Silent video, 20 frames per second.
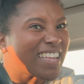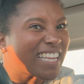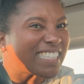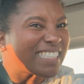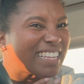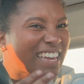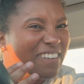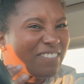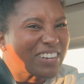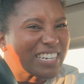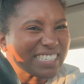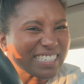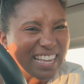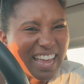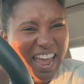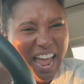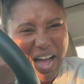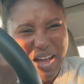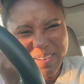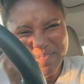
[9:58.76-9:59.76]
safe to
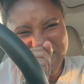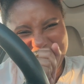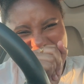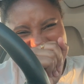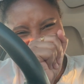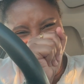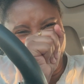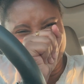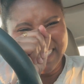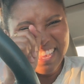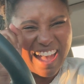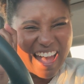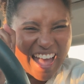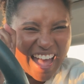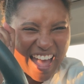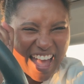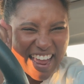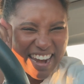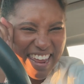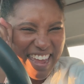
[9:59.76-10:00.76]
say I'm
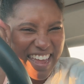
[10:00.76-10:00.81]
excited.